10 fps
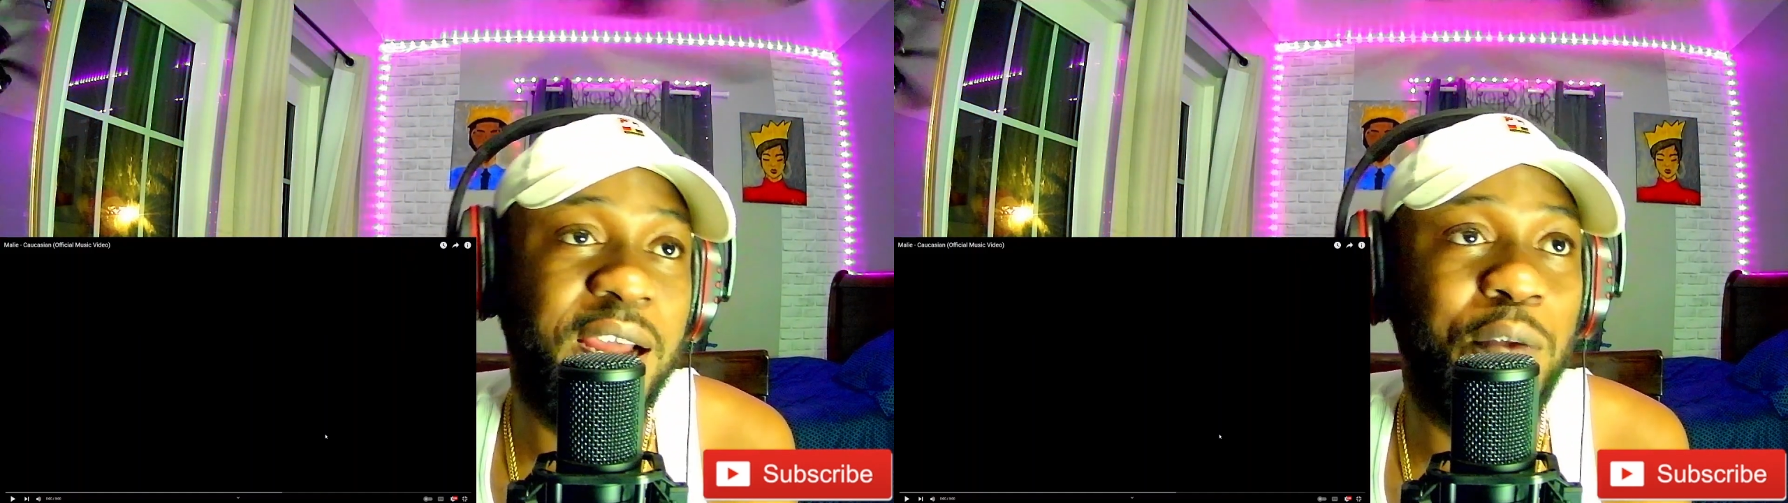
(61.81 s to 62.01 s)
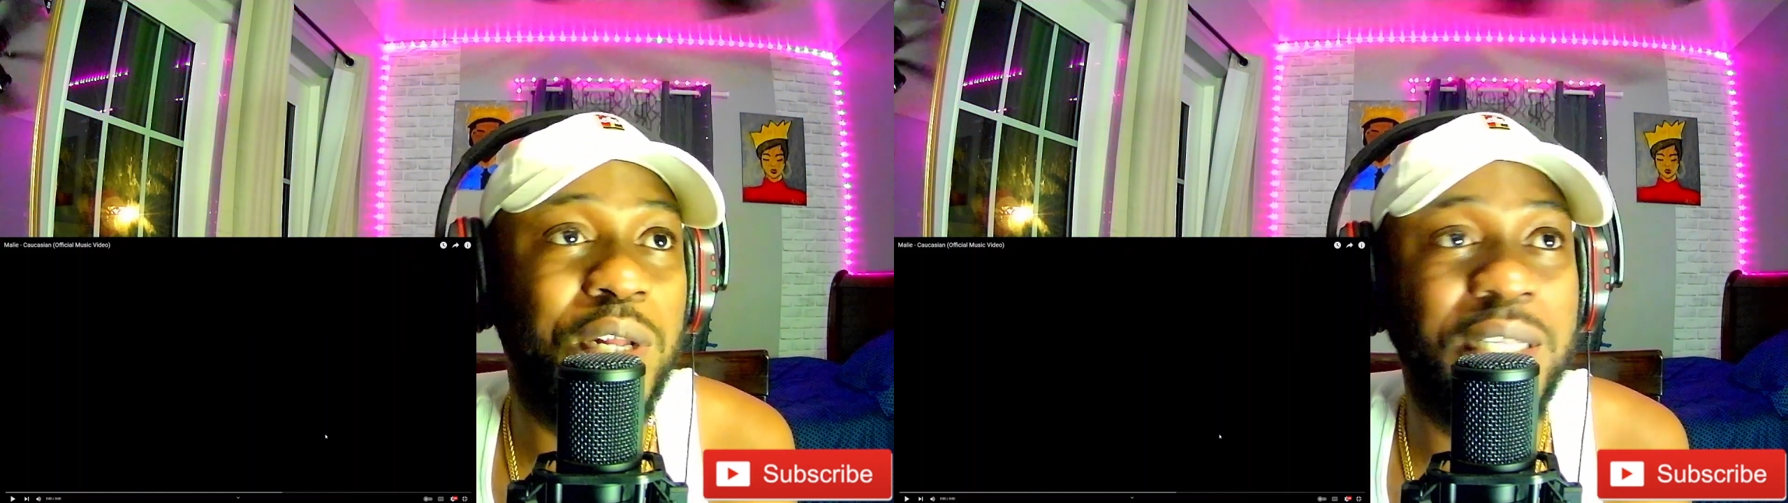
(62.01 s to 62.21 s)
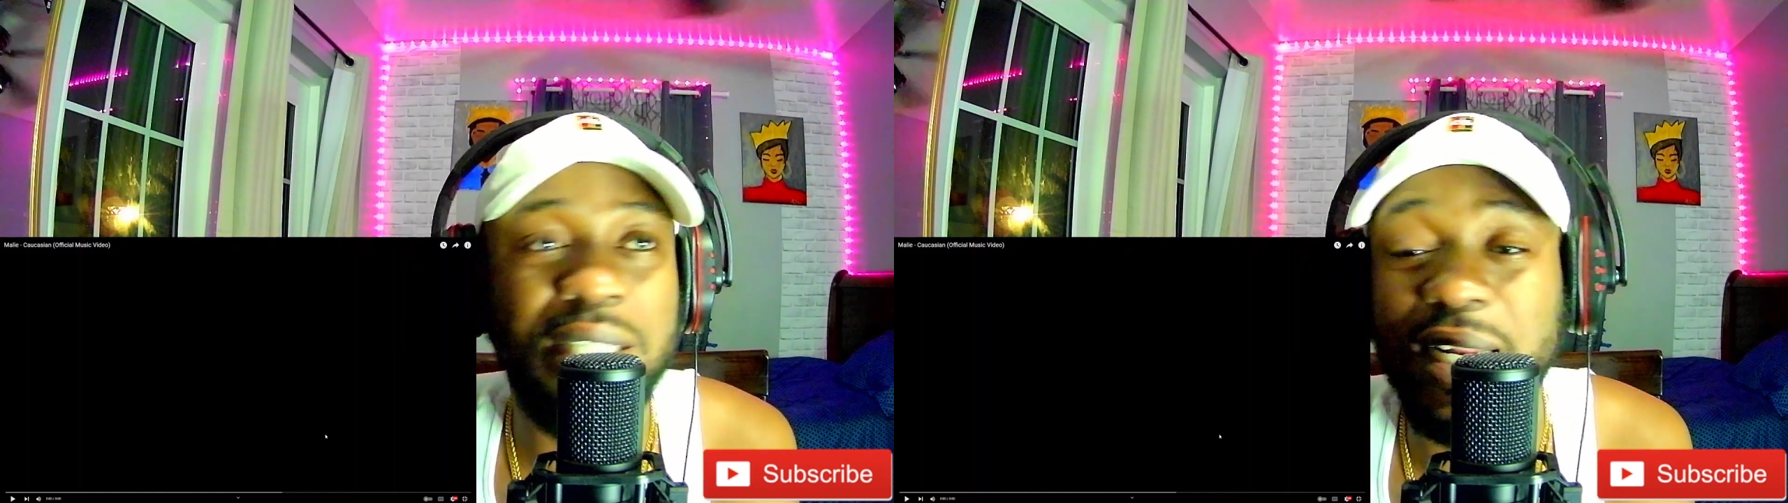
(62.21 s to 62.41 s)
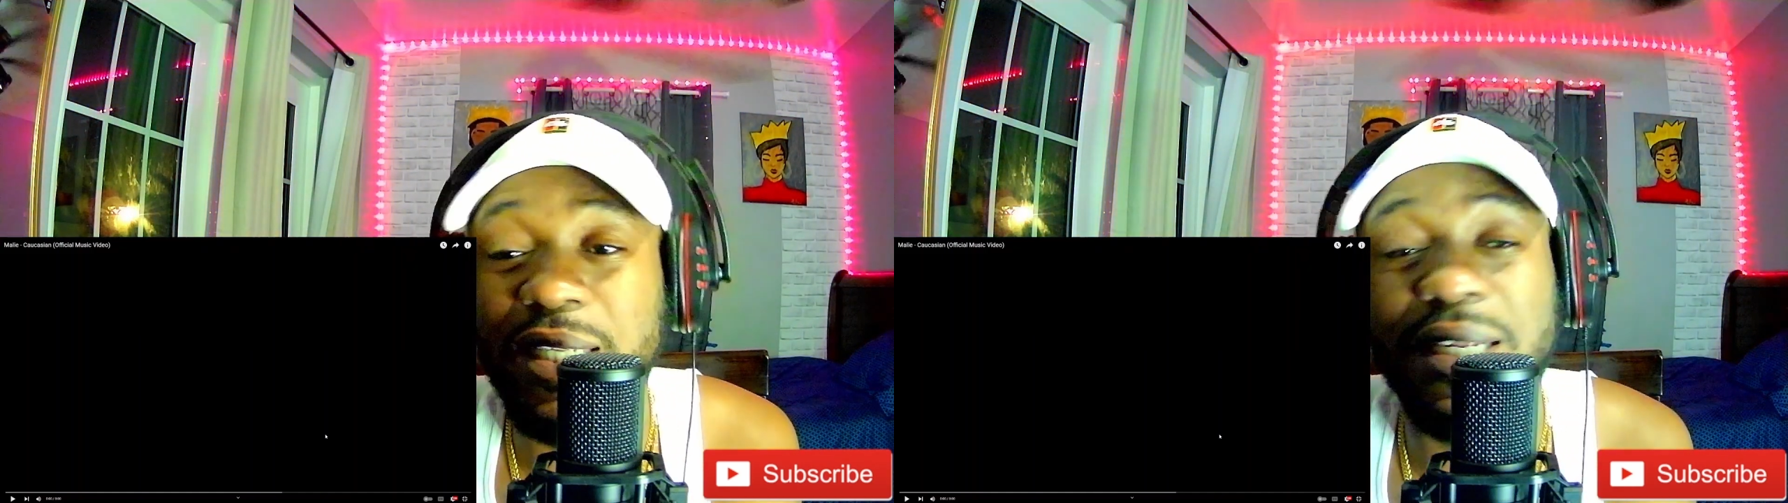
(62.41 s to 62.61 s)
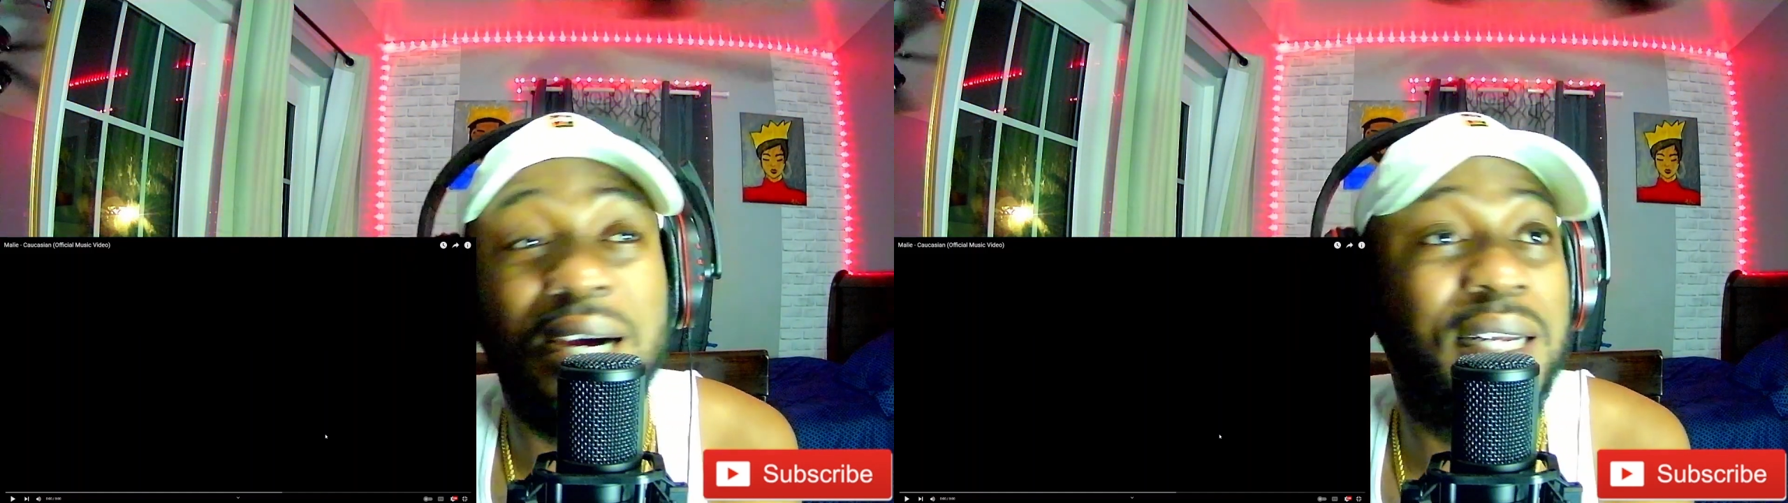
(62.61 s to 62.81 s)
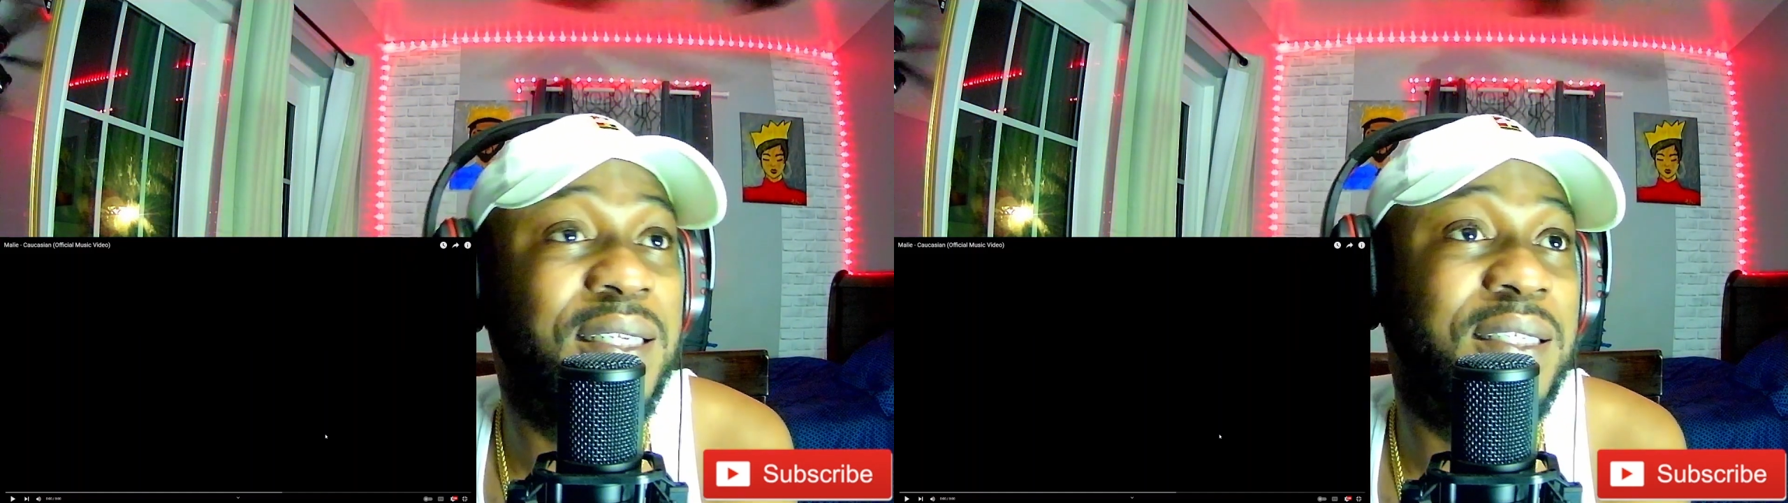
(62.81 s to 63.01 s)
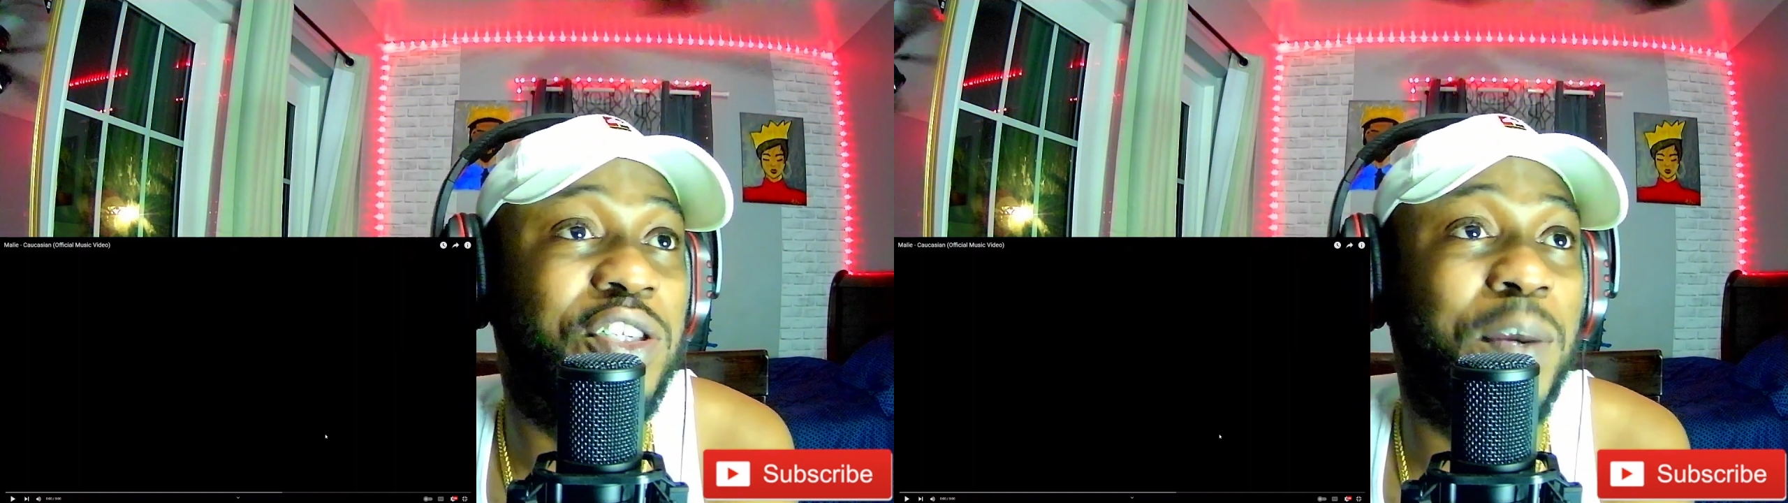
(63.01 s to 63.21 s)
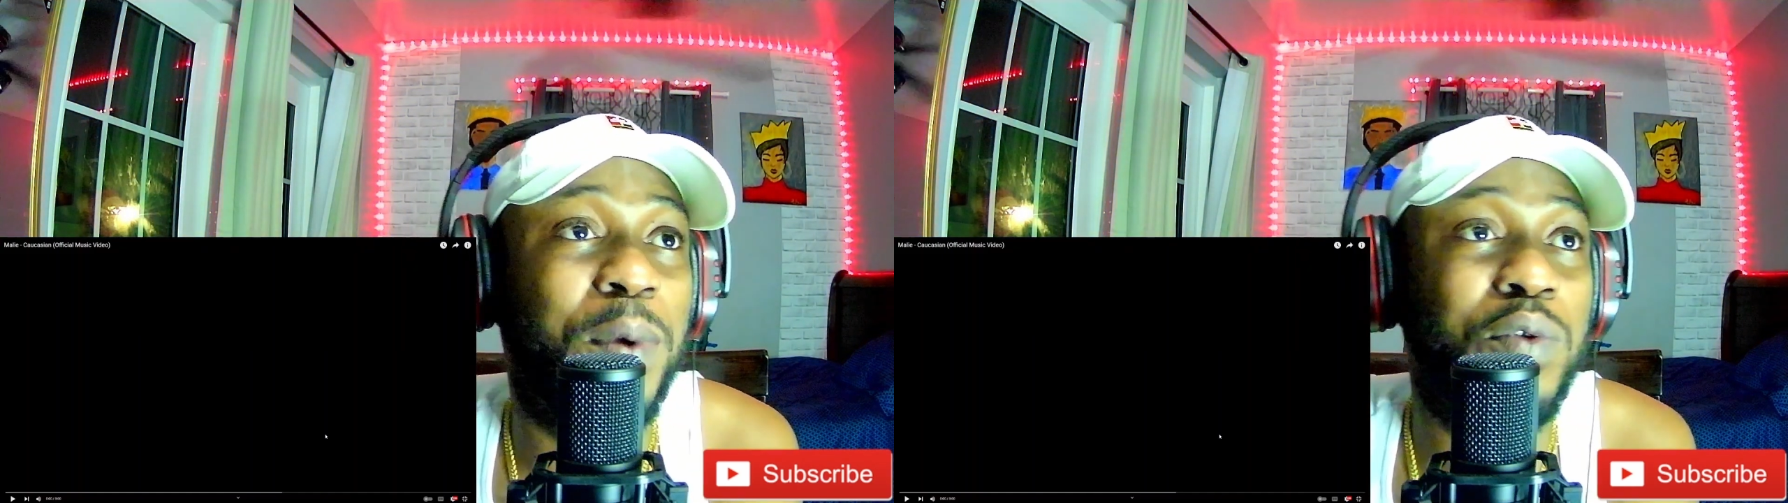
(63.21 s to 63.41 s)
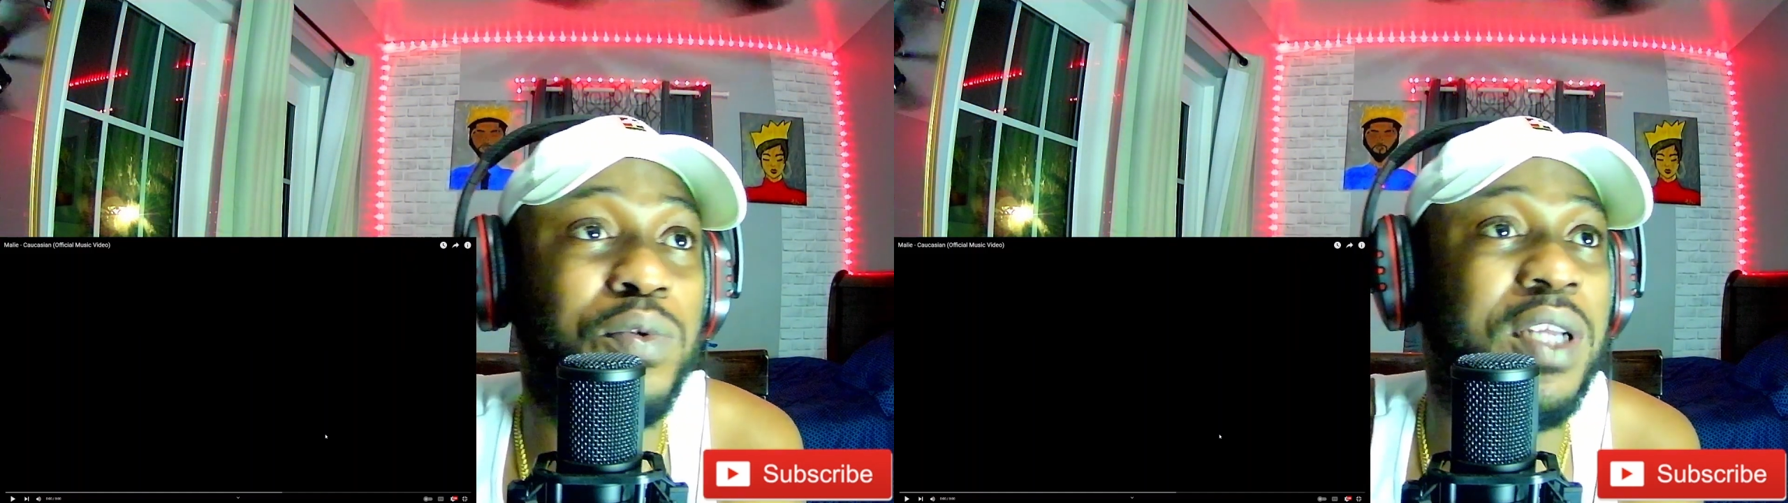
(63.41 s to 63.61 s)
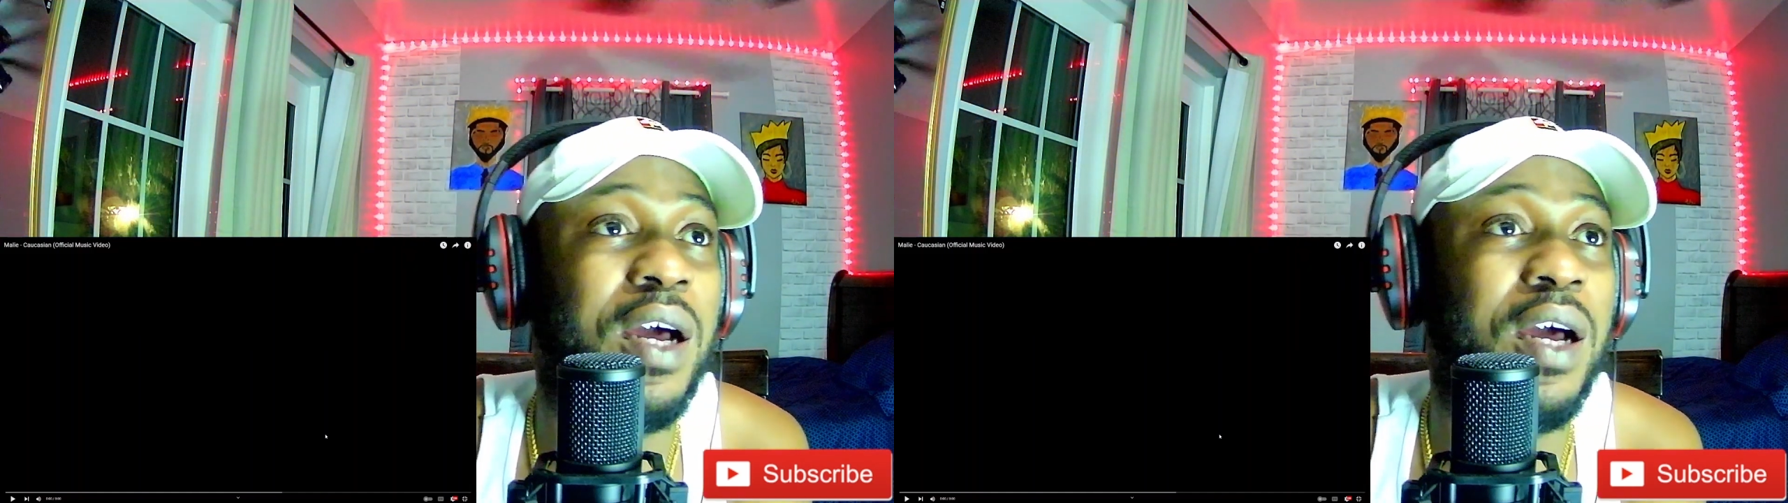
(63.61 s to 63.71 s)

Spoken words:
well talented artist, drop a new song